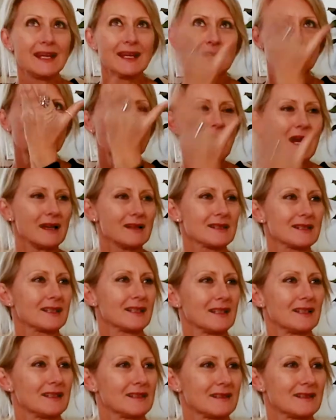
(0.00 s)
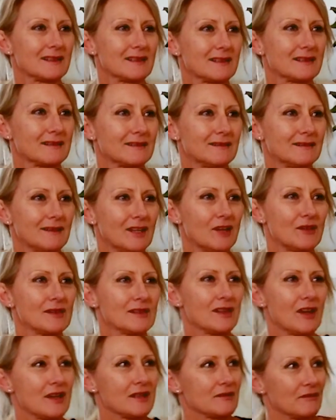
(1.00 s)
baskets, those
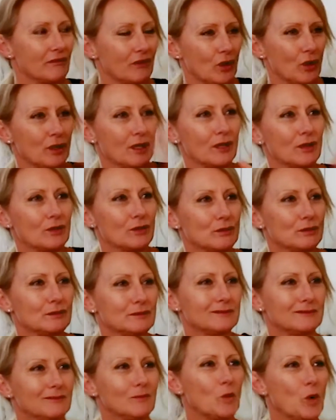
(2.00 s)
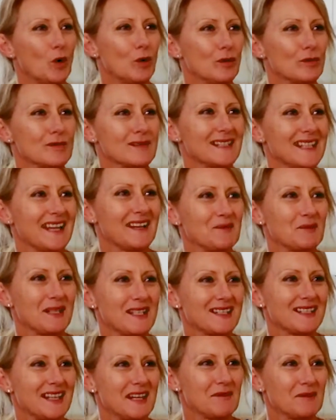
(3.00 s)
nice vertical walls that we
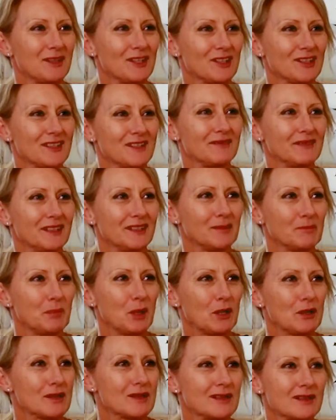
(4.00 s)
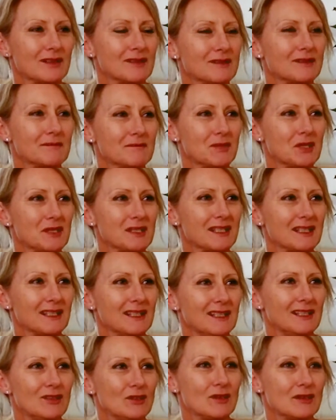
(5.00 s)
see with lots of little pots on them.
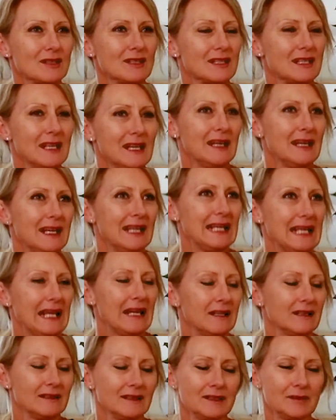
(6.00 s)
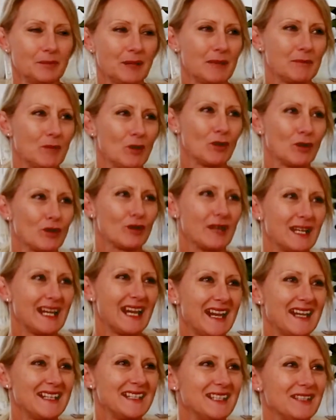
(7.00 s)
You just get a little bit more
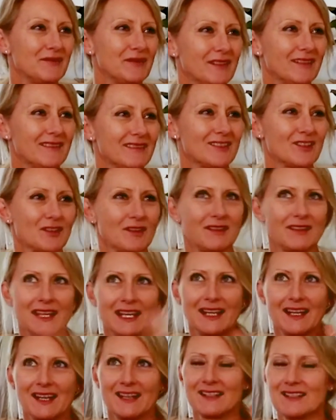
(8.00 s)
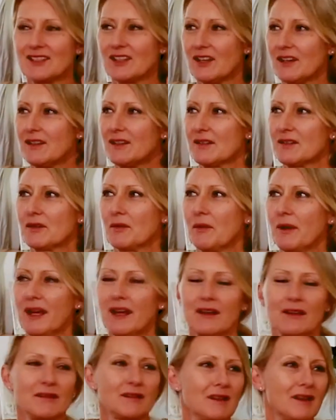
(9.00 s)
creative and sort of think outside the
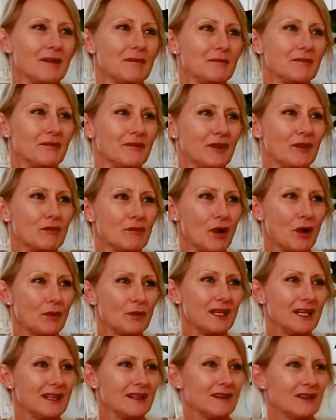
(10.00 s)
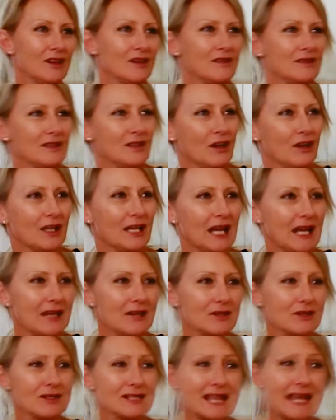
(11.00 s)
square for growing in those
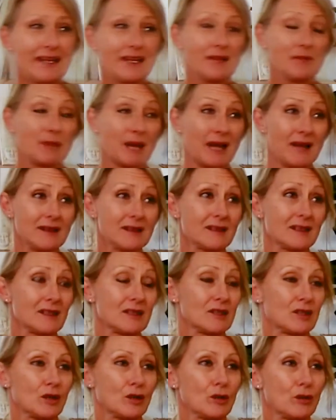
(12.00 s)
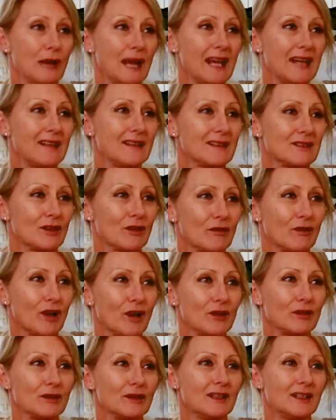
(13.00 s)
locations. Hanging baskets are great to
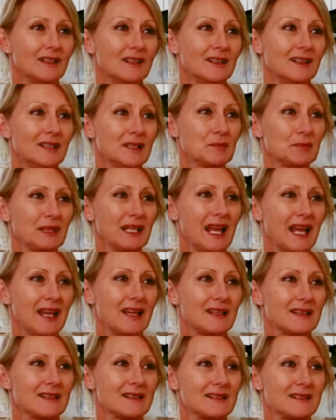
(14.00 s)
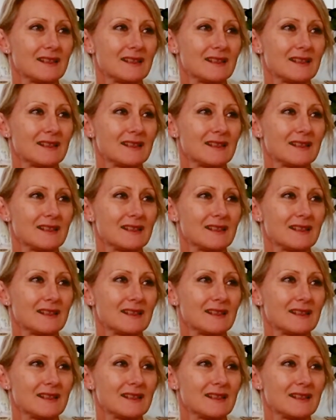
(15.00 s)
grow plants,